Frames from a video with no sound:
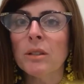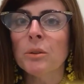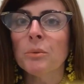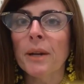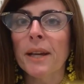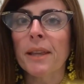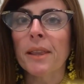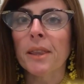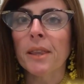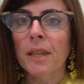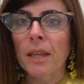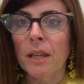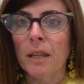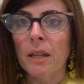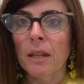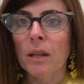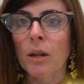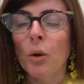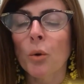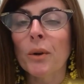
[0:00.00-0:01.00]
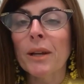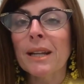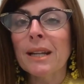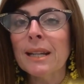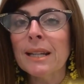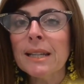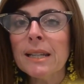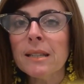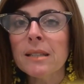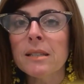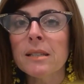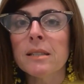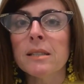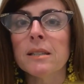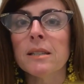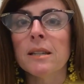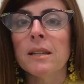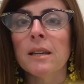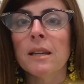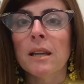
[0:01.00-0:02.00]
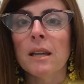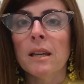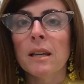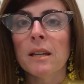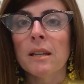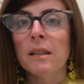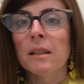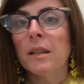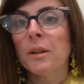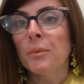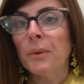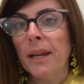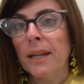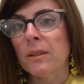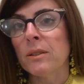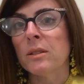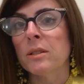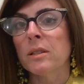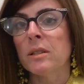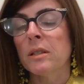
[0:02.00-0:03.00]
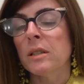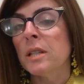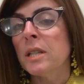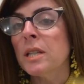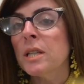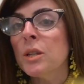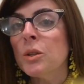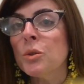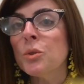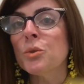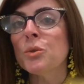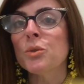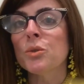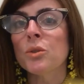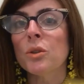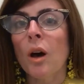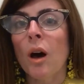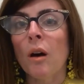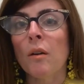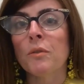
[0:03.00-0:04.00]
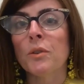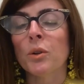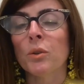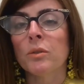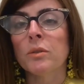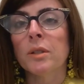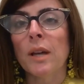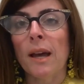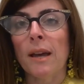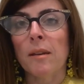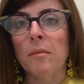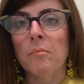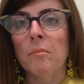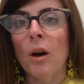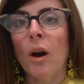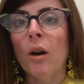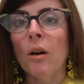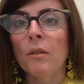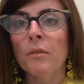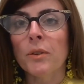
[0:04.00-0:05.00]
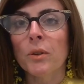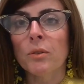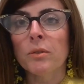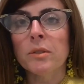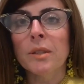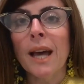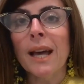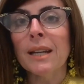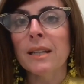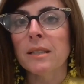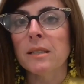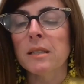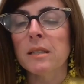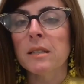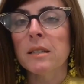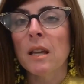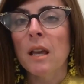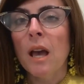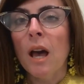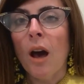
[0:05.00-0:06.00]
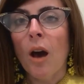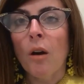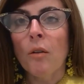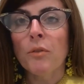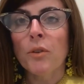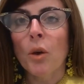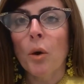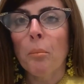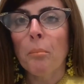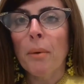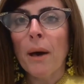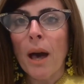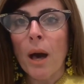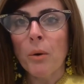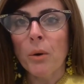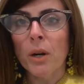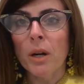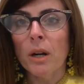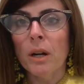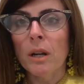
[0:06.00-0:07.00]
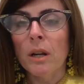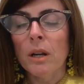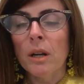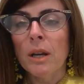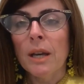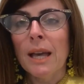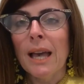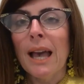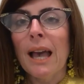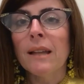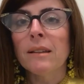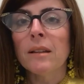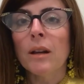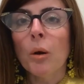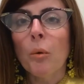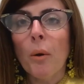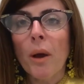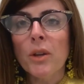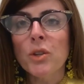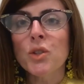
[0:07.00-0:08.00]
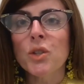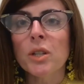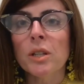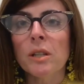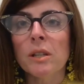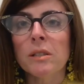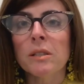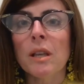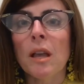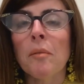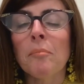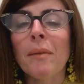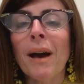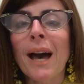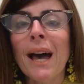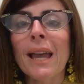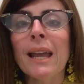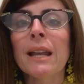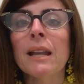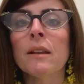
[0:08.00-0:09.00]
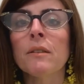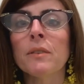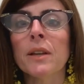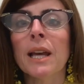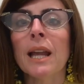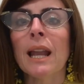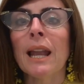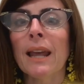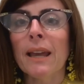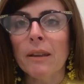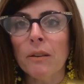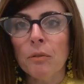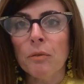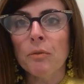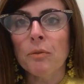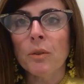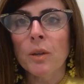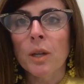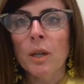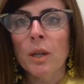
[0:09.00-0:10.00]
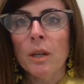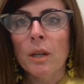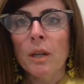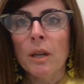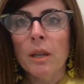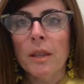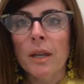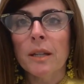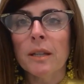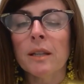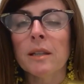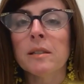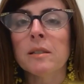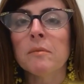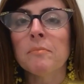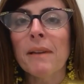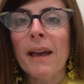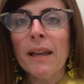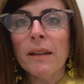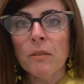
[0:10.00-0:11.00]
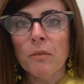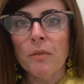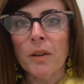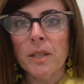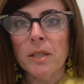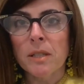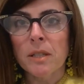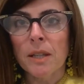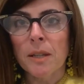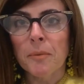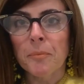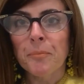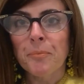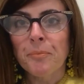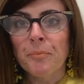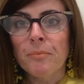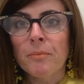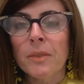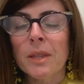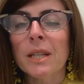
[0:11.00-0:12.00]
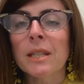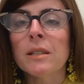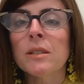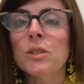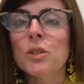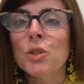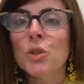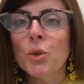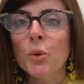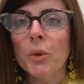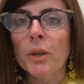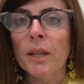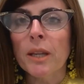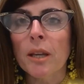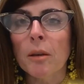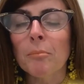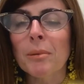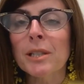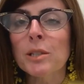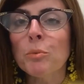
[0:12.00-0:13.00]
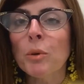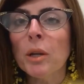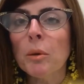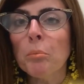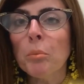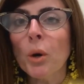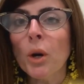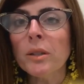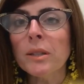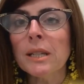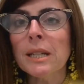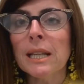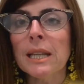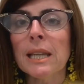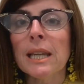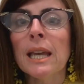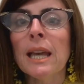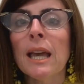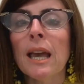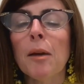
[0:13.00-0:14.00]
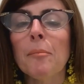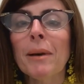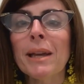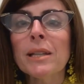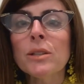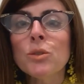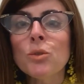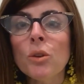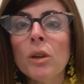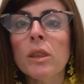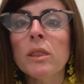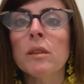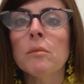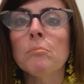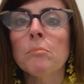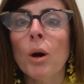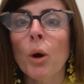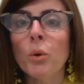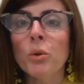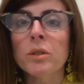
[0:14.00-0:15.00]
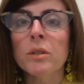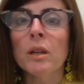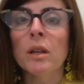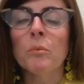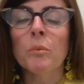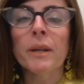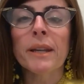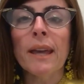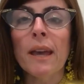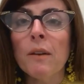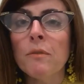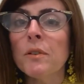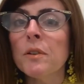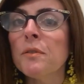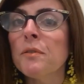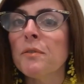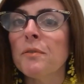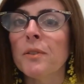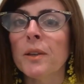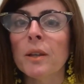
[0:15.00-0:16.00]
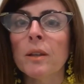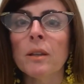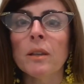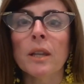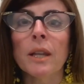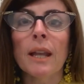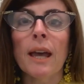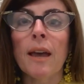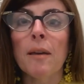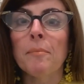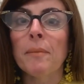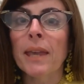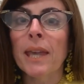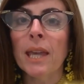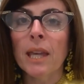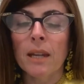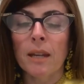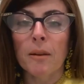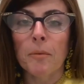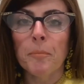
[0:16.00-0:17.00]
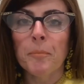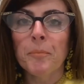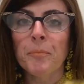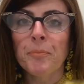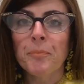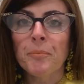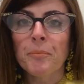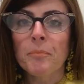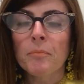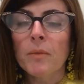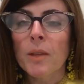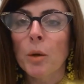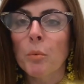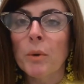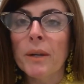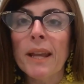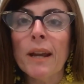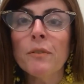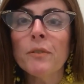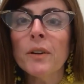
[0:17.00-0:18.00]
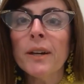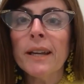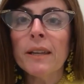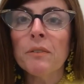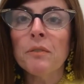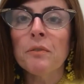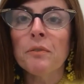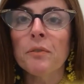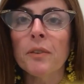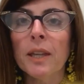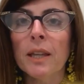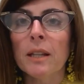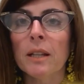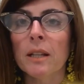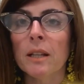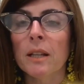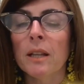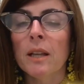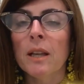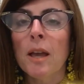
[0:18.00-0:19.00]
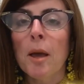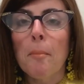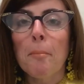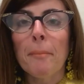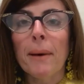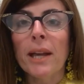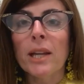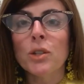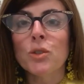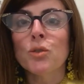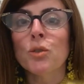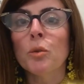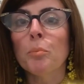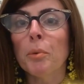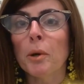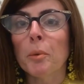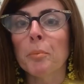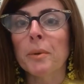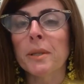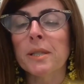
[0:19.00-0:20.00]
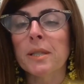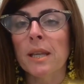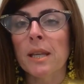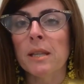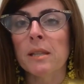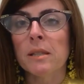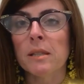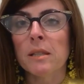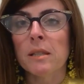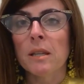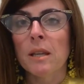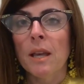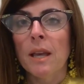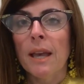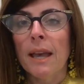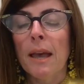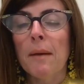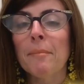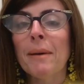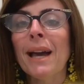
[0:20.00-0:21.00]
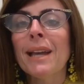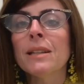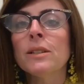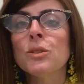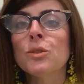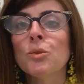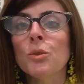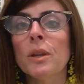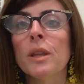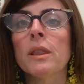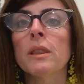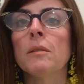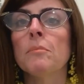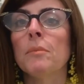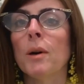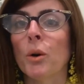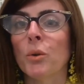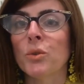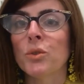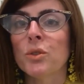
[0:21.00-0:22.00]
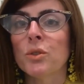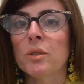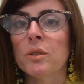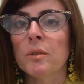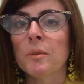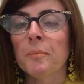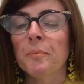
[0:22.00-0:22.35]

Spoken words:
right thing, or at least the greatest use of your time, of your talents, of your power. And the question is, am I living a life that is manifesting, that is doing, but more importantly, am I doing the most in whatever field that I'm in? Whatever I feel my true purpose is, am I doing the most?